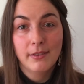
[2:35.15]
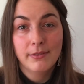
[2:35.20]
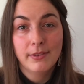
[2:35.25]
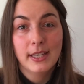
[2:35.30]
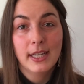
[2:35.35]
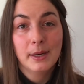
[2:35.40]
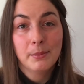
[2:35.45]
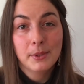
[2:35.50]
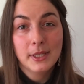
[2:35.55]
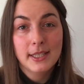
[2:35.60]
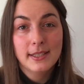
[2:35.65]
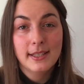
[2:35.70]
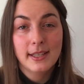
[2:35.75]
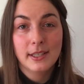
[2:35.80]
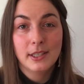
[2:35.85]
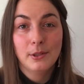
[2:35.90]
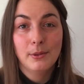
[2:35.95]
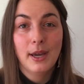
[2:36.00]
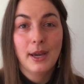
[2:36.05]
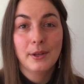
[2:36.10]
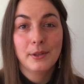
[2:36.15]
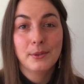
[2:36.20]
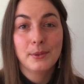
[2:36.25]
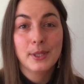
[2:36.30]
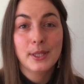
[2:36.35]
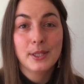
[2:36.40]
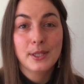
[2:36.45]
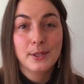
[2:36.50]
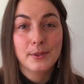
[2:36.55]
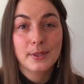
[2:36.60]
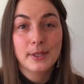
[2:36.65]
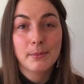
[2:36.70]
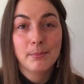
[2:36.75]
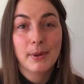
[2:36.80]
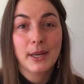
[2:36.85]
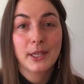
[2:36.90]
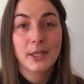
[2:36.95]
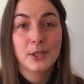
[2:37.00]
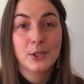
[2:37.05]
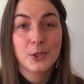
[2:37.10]
and I'm going to tell you how you can use it by
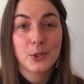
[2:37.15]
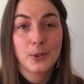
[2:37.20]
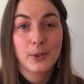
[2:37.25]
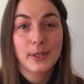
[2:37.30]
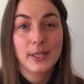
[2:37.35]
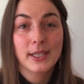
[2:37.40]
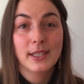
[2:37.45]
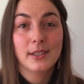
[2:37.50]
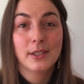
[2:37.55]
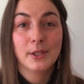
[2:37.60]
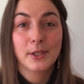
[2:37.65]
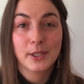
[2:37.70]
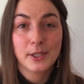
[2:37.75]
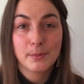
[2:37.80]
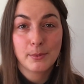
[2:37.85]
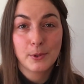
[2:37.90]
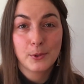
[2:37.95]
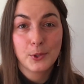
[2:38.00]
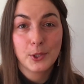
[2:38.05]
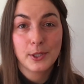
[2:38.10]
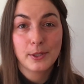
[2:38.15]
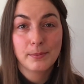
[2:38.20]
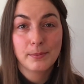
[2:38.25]
controlling your exposure.